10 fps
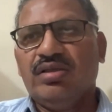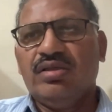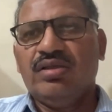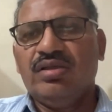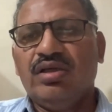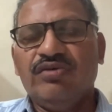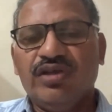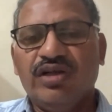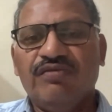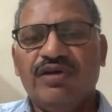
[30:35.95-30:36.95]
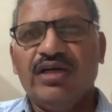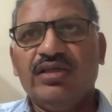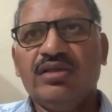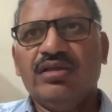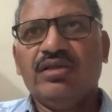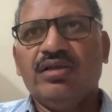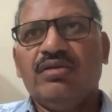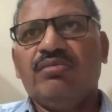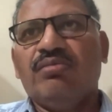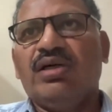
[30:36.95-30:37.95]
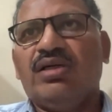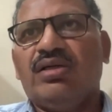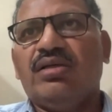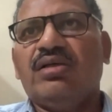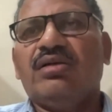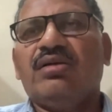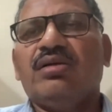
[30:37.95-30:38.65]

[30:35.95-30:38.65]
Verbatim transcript: uh sulfide, But uh,